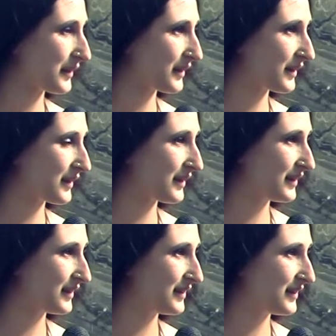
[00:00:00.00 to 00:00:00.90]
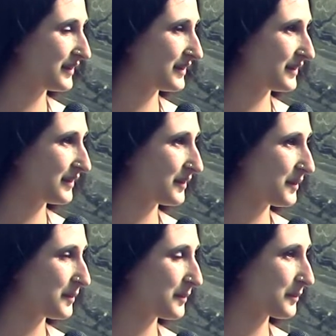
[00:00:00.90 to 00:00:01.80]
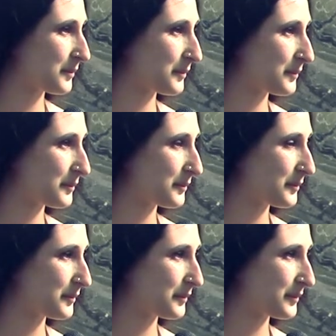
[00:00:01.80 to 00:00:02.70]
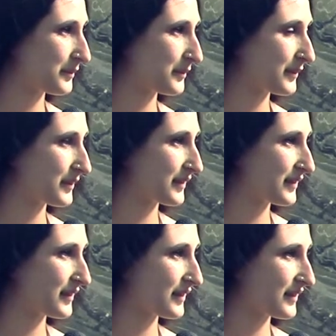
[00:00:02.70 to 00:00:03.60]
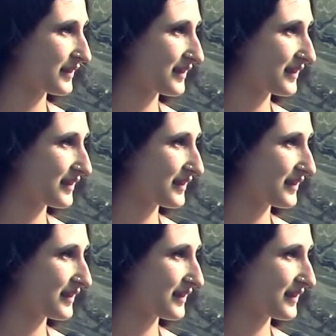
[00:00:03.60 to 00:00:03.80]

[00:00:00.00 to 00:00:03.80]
(not speaking)